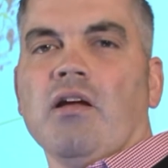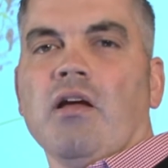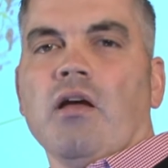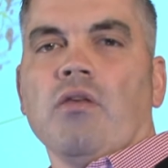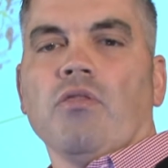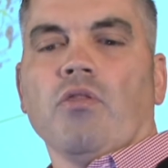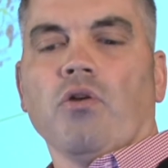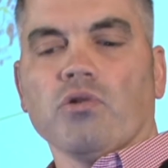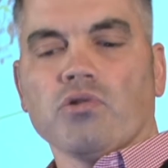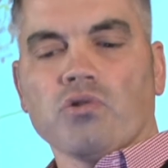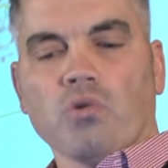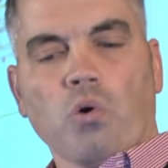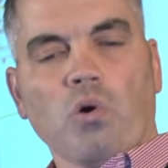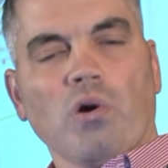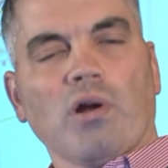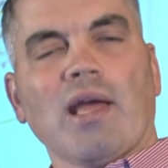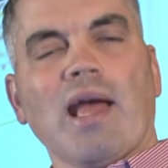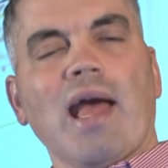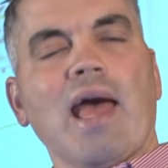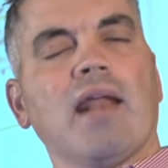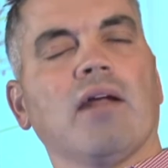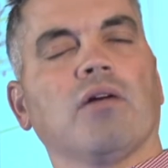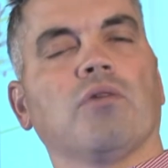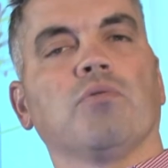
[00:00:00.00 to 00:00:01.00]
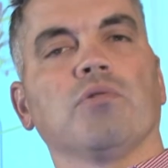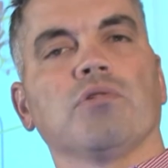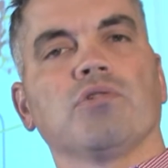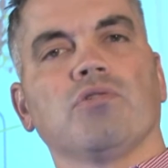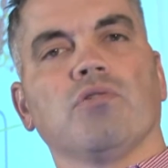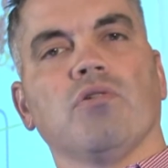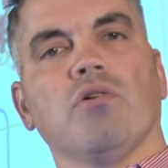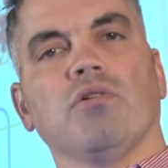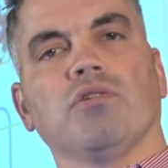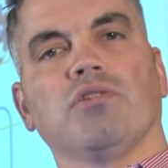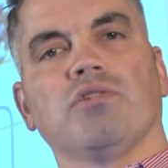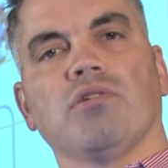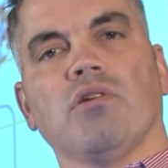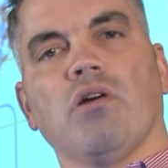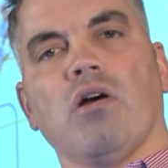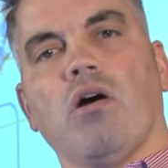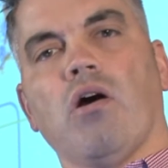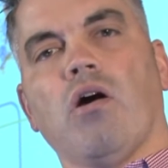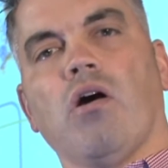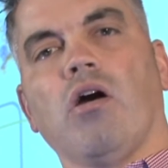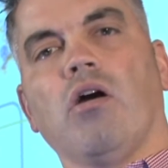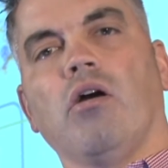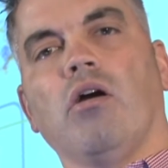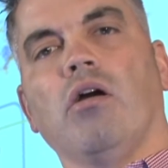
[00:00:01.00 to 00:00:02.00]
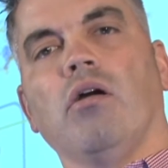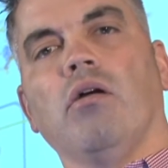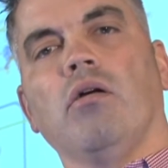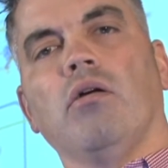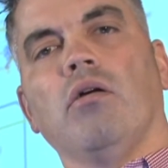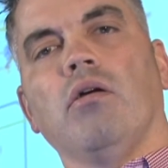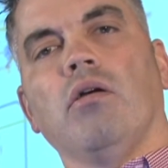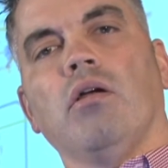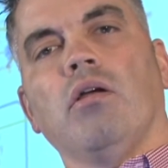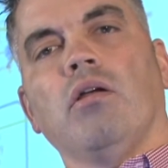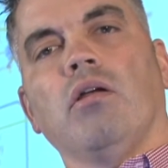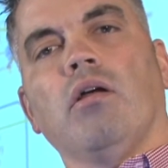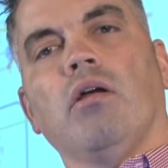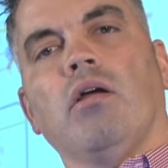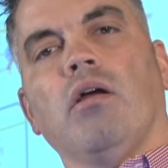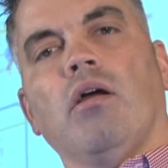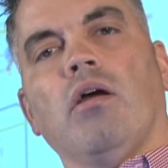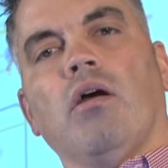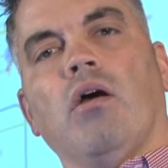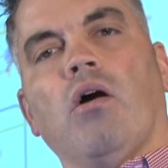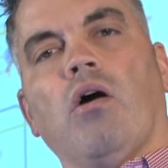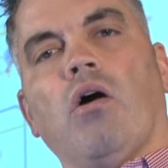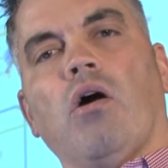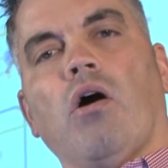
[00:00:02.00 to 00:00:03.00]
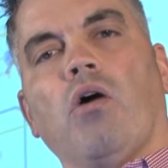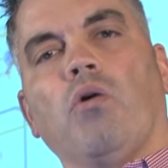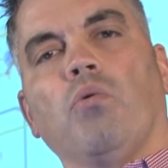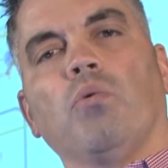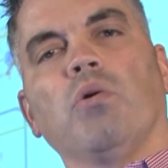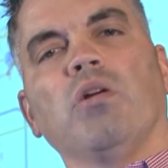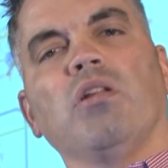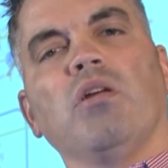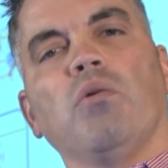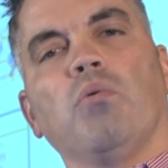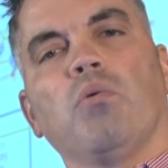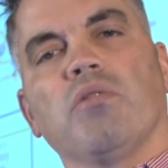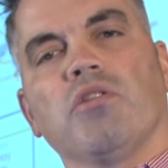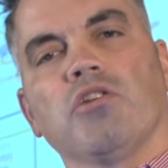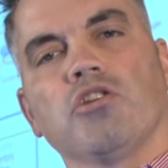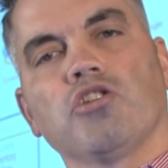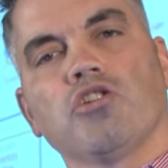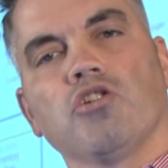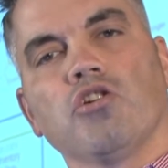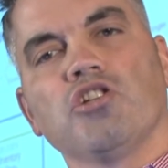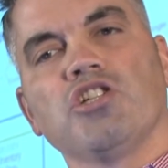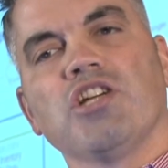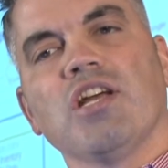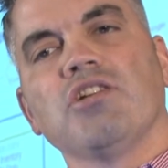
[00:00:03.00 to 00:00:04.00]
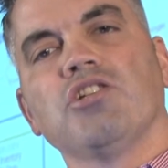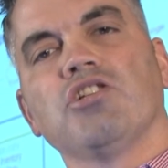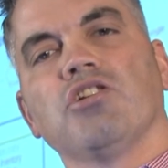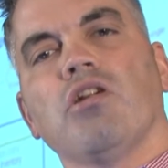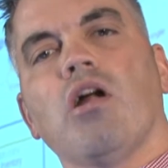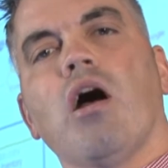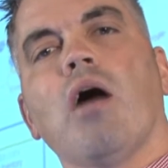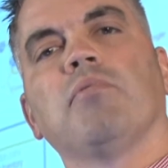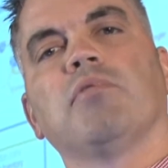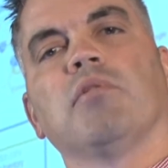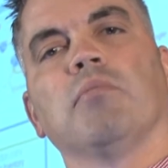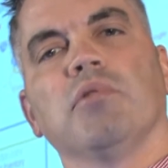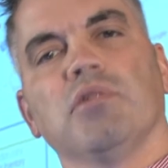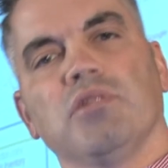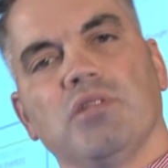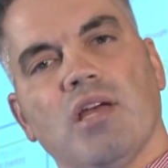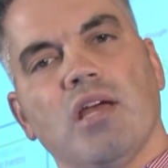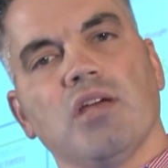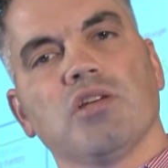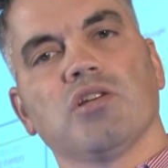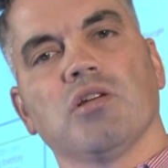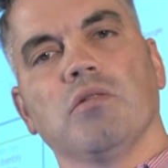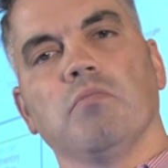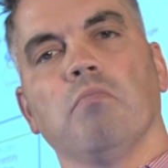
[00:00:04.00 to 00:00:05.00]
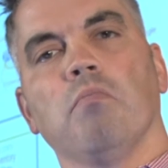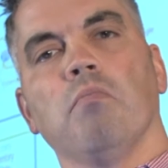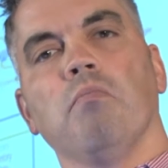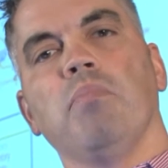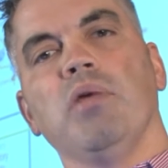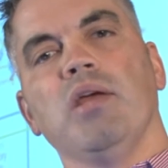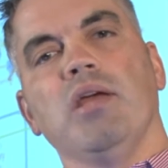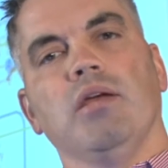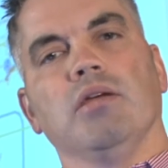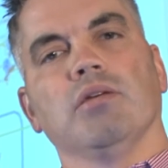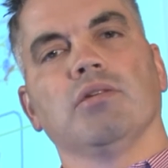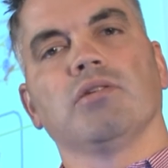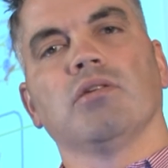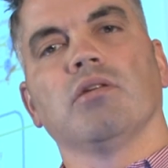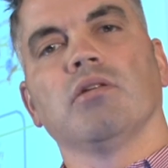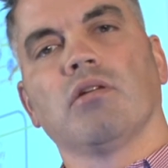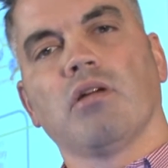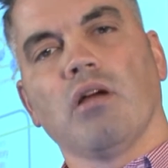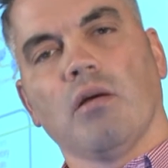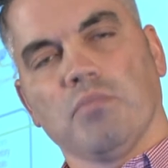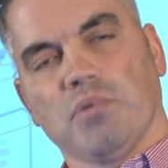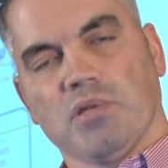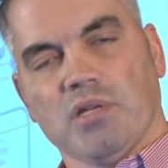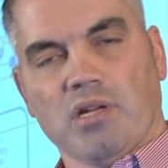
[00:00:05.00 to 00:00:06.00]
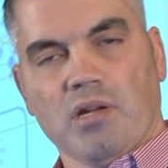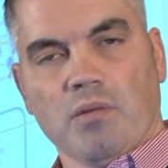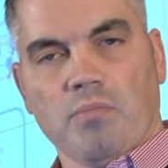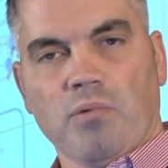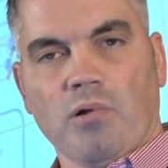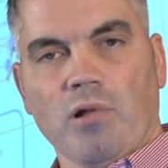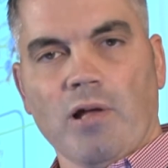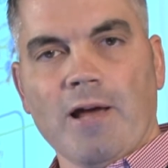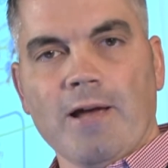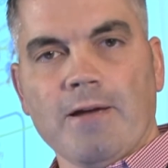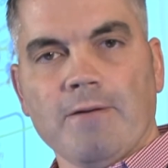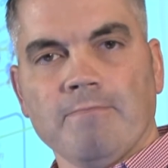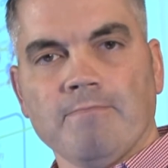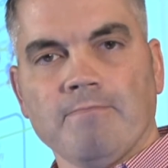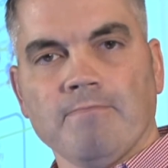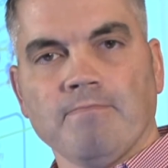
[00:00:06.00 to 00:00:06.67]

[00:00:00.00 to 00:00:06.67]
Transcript: Those organic results are really where the search engine optimization piece comes into play.